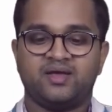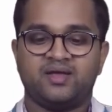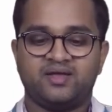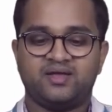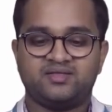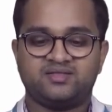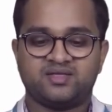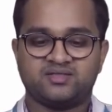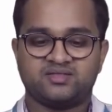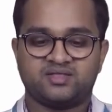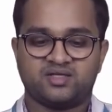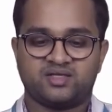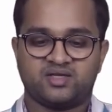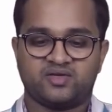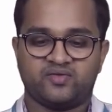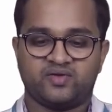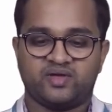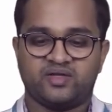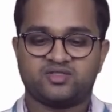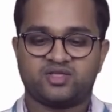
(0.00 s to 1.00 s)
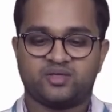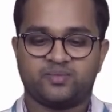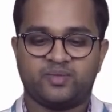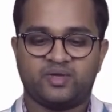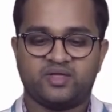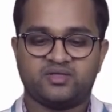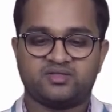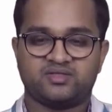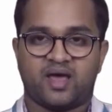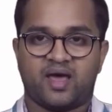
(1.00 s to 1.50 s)
Heat sensitive
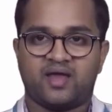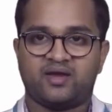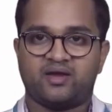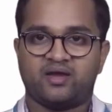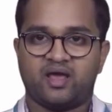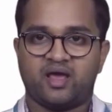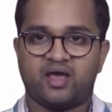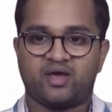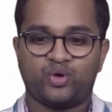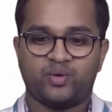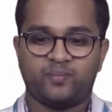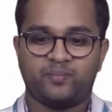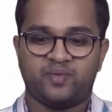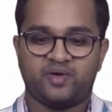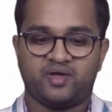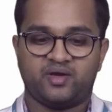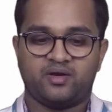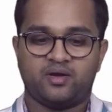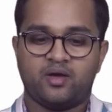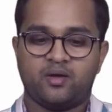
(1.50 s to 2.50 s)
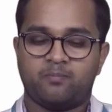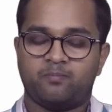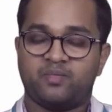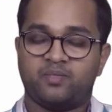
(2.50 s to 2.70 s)
instruments and equipment